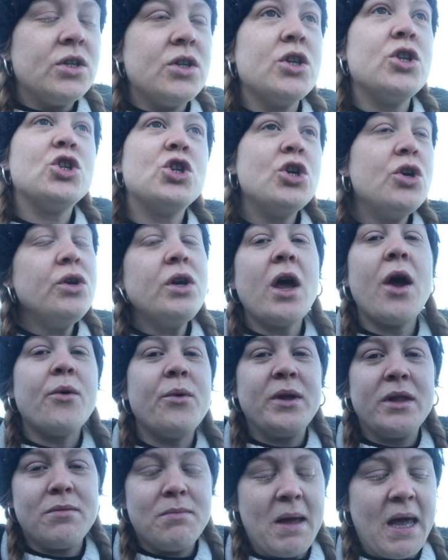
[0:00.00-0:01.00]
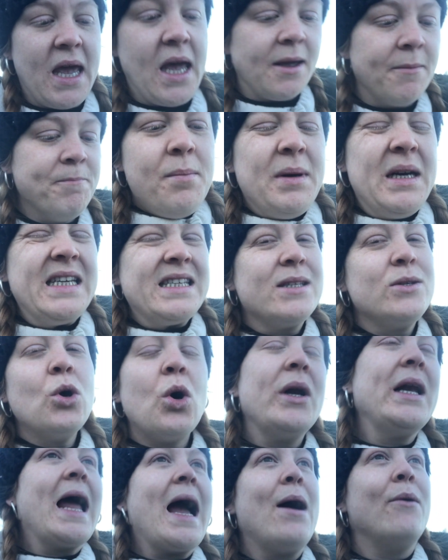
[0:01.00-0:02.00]
the studio with me, but it's
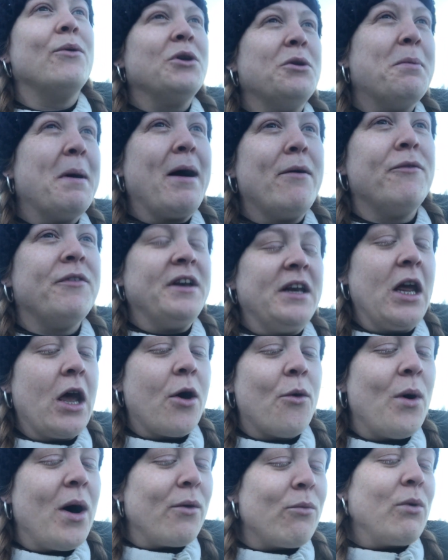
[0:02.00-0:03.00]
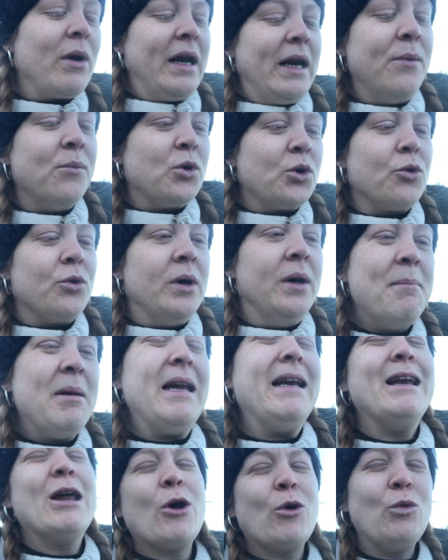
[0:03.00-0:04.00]
not an out and about video I really want to
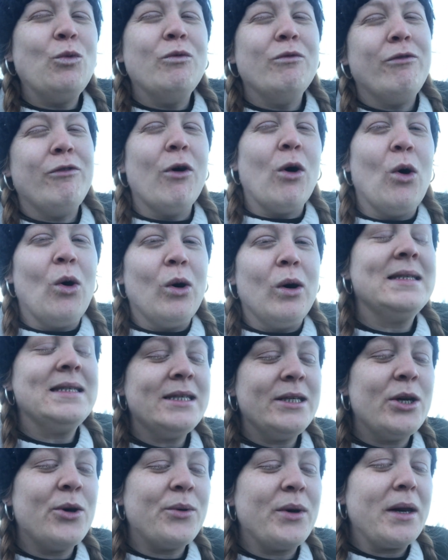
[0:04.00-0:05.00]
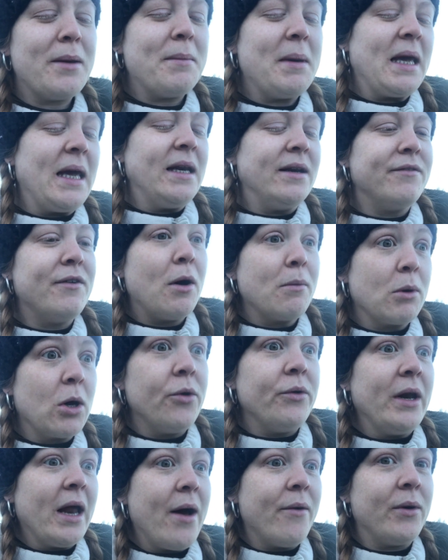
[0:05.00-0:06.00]
be known for. Do you know what I mean? If I'm
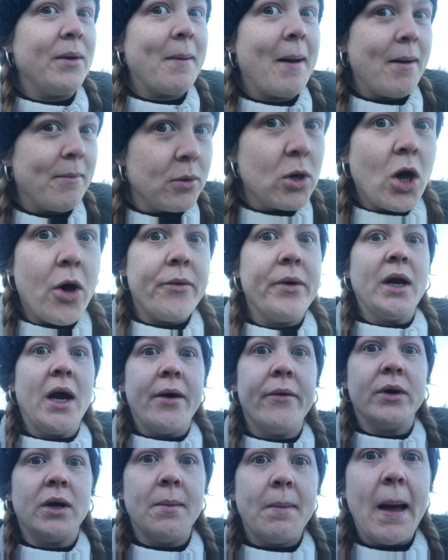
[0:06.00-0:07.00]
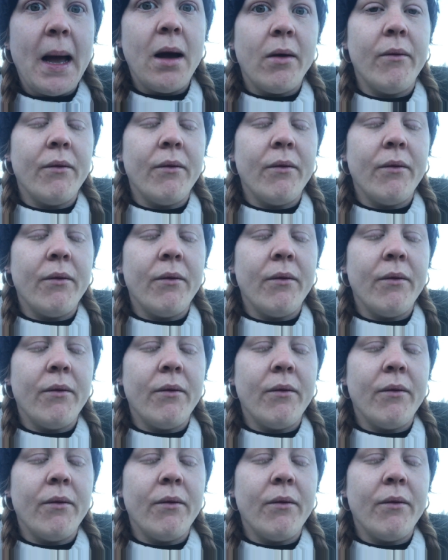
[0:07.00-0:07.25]
going out and about, I'm going out and about.